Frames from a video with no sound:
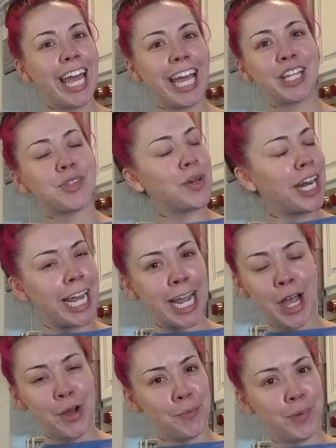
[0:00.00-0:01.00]
it's what I
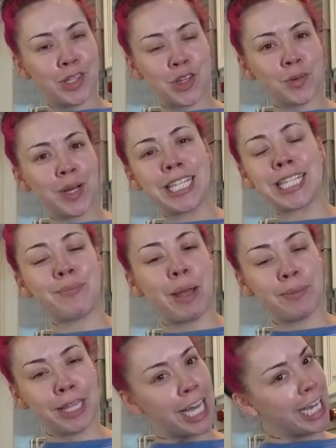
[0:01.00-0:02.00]
am. It's in my
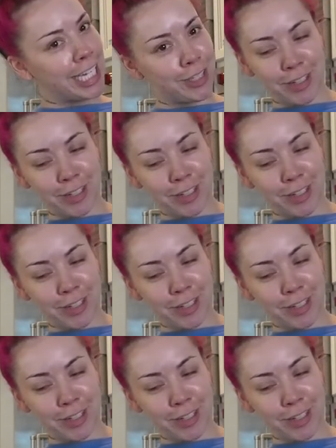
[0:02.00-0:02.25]
blood,